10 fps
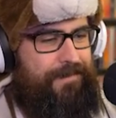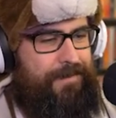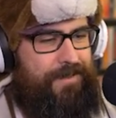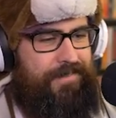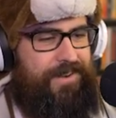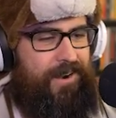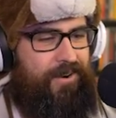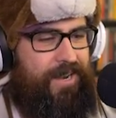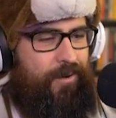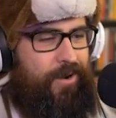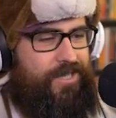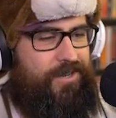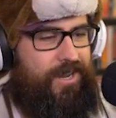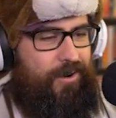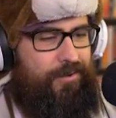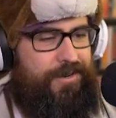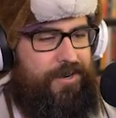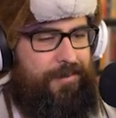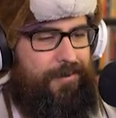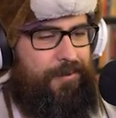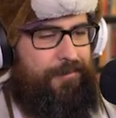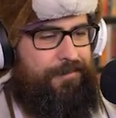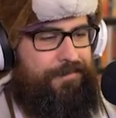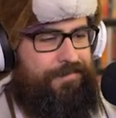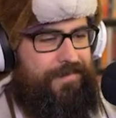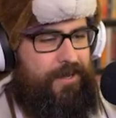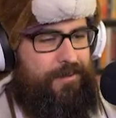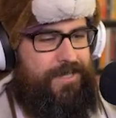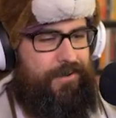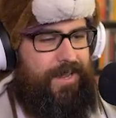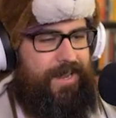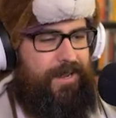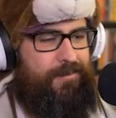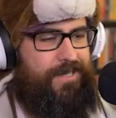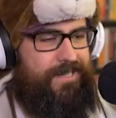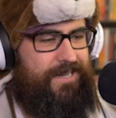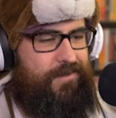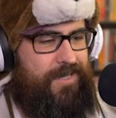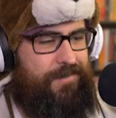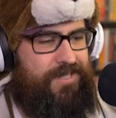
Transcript: You left in a hurry. I watched her go and returned to my room. Hope she's okay. Hope she's not doing something